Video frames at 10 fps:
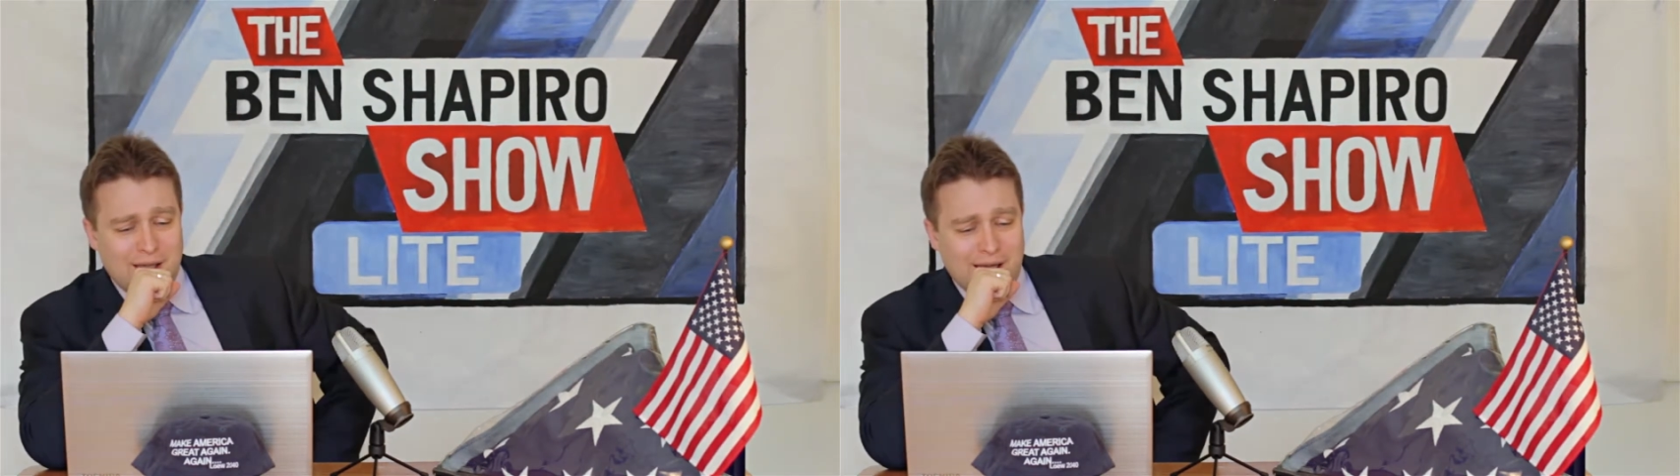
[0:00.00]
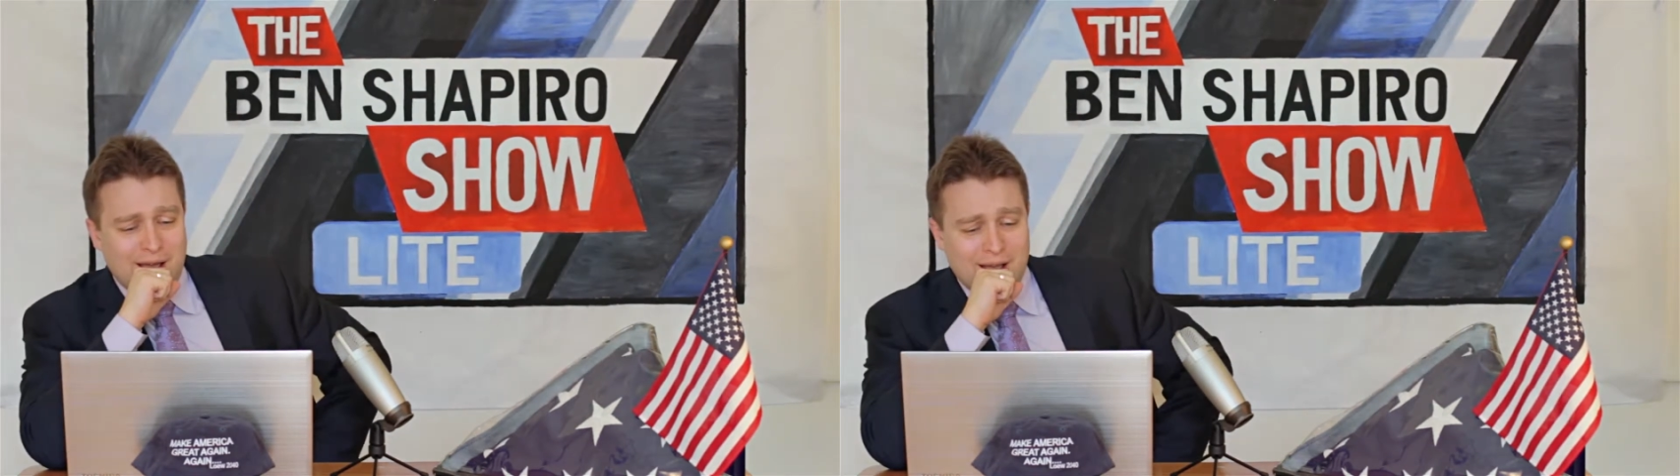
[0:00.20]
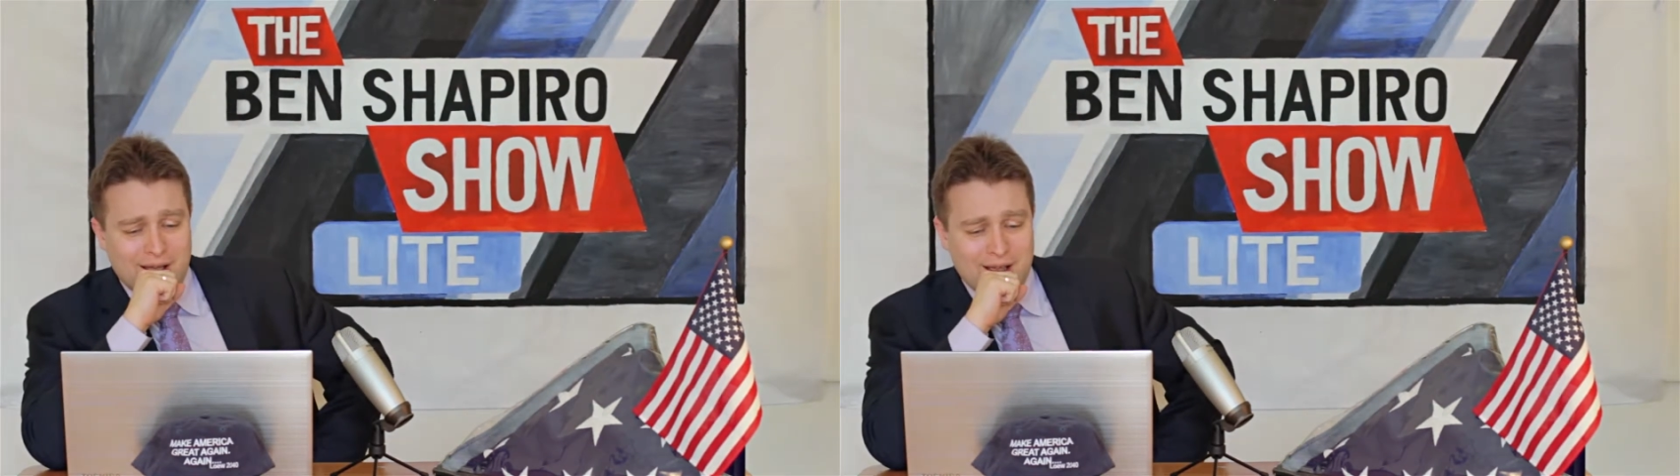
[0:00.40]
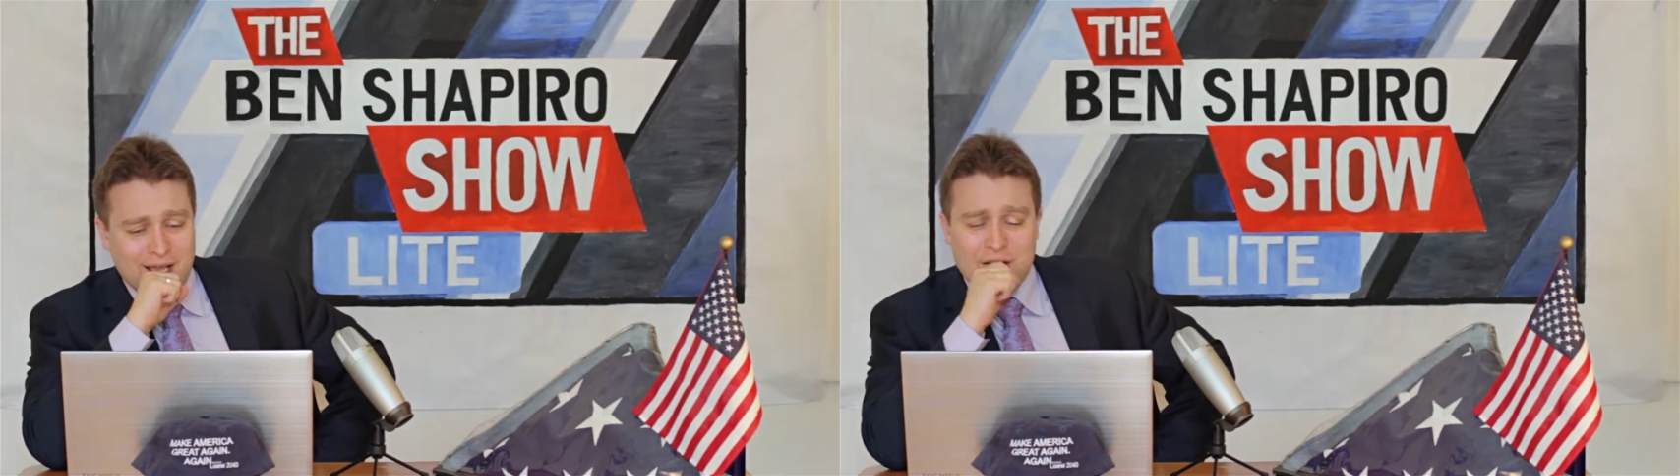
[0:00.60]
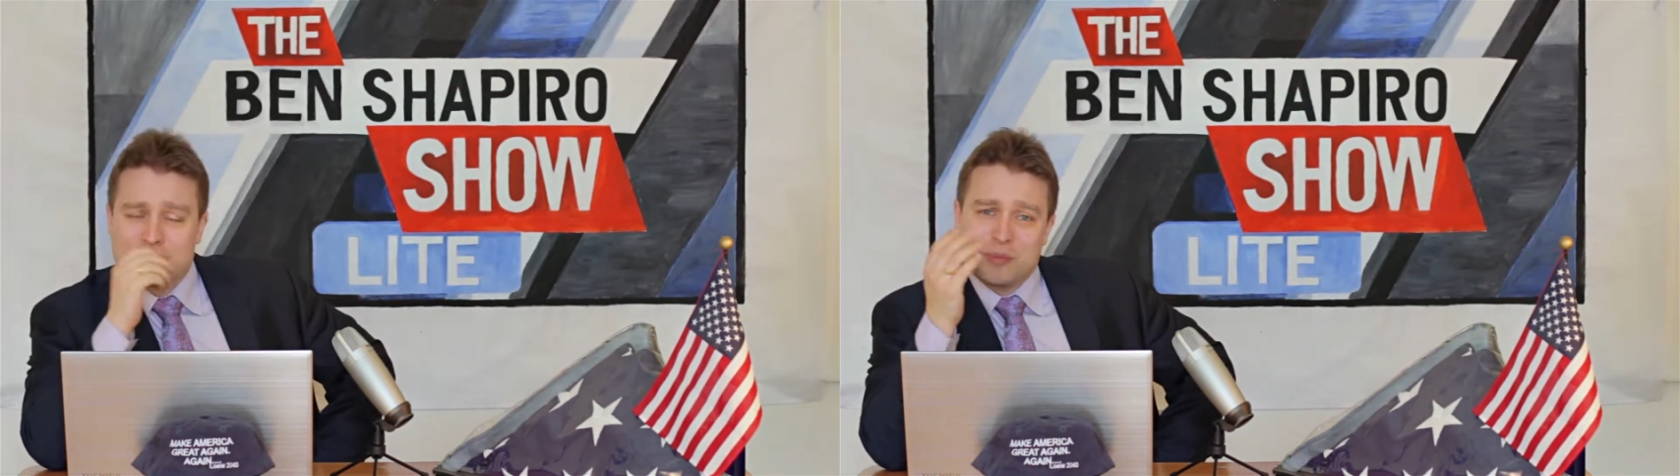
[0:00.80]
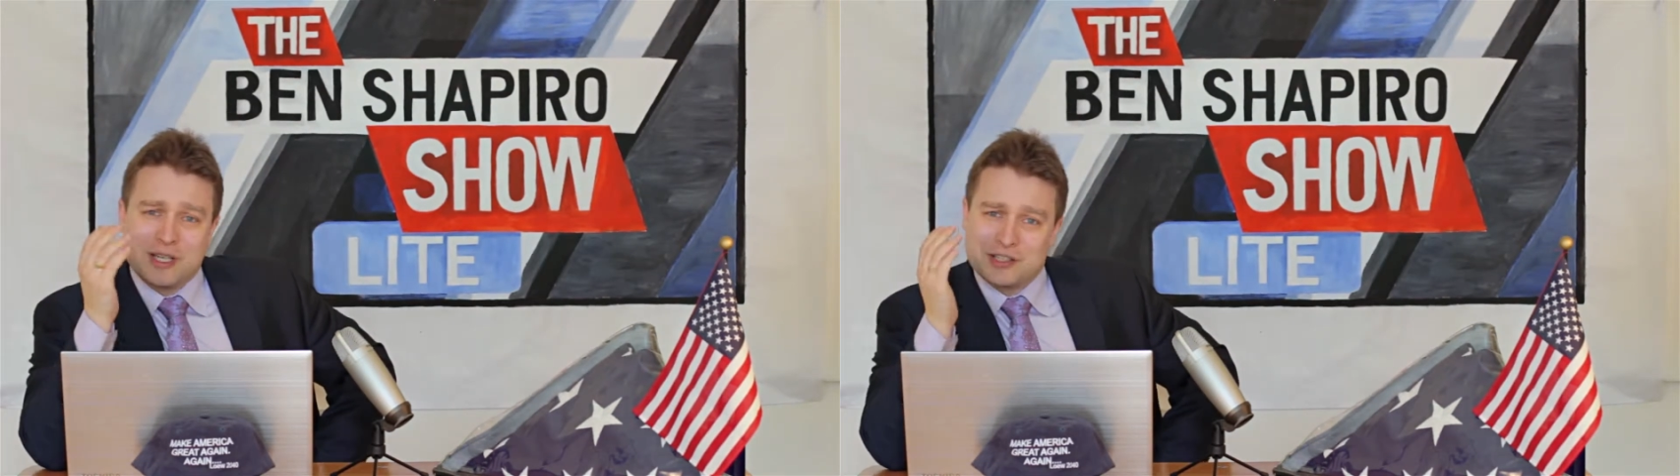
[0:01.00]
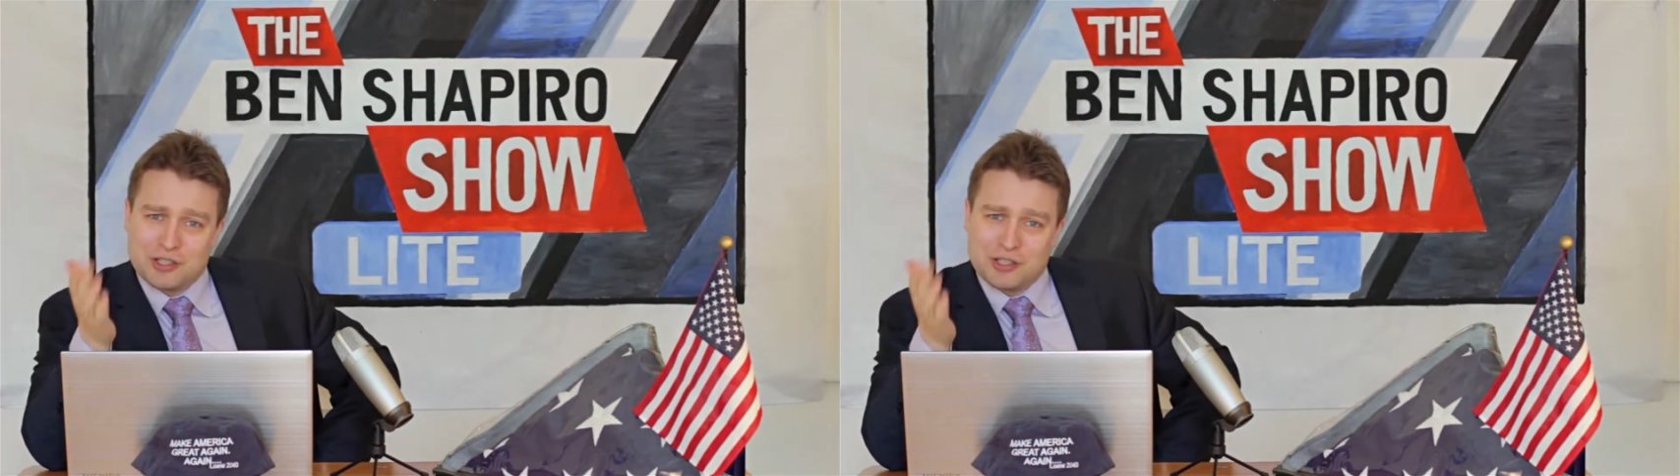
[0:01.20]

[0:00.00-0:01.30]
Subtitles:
and also because